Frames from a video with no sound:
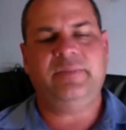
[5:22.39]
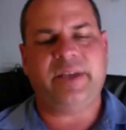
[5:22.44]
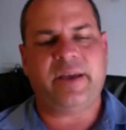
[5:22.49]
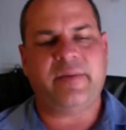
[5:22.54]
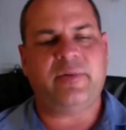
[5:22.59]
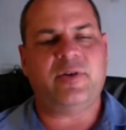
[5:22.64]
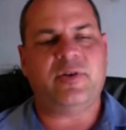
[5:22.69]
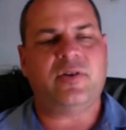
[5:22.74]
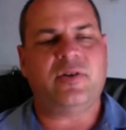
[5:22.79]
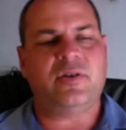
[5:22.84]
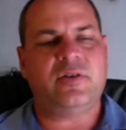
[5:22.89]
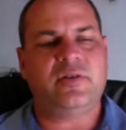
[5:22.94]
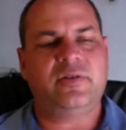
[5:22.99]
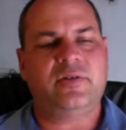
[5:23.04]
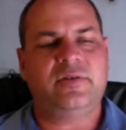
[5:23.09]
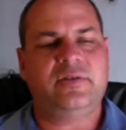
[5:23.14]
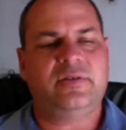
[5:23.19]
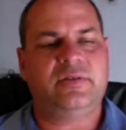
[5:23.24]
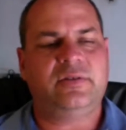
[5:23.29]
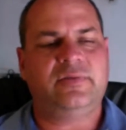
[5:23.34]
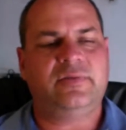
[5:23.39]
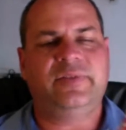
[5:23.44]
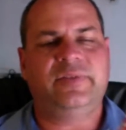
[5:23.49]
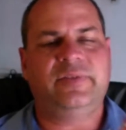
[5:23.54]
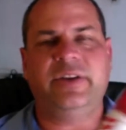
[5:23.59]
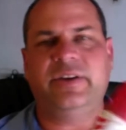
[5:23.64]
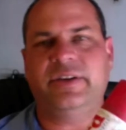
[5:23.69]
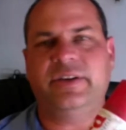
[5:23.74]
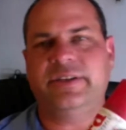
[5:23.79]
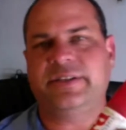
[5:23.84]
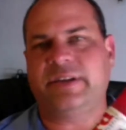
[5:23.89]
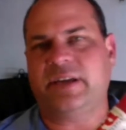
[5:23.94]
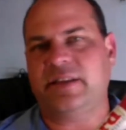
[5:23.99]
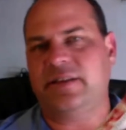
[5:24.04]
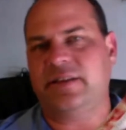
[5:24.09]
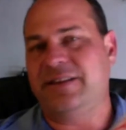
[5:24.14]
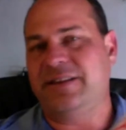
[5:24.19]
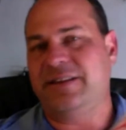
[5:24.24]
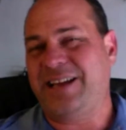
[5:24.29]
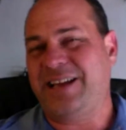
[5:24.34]
Tabard, various
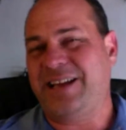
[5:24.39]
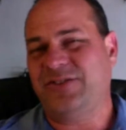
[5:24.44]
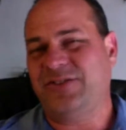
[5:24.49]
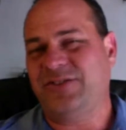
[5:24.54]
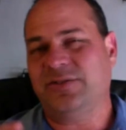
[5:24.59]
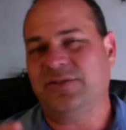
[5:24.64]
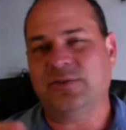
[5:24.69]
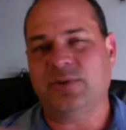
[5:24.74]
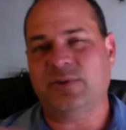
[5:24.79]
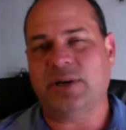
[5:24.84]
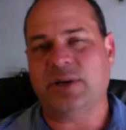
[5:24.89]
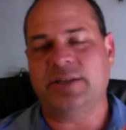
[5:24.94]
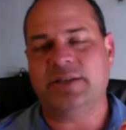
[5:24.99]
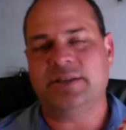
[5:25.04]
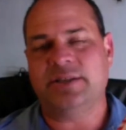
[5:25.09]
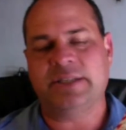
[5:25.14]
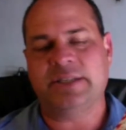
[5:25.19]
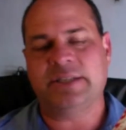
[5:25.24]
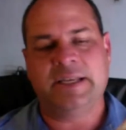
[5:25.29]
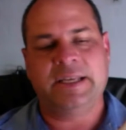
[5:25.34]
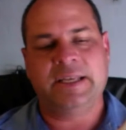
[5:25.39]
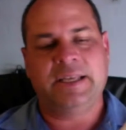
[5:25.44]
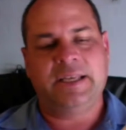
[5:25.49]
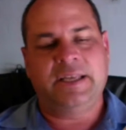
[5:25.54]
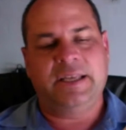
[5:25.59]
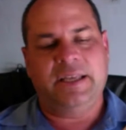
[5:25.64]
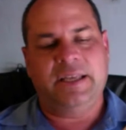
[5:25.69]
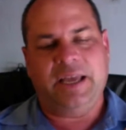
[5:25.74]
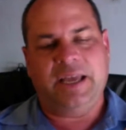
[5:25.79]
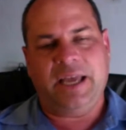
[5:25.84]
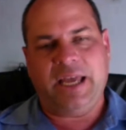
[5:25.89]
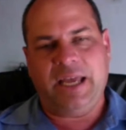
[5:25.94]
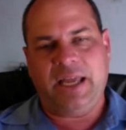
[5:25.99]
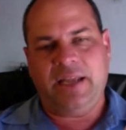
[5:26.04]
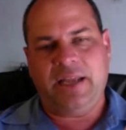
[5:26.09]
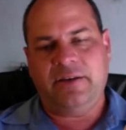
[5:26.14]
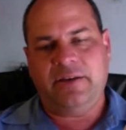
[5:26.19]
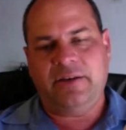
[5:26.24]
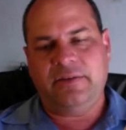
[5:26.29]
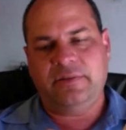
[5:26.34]
other natural ones,
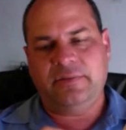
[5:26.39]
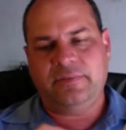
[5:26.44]
and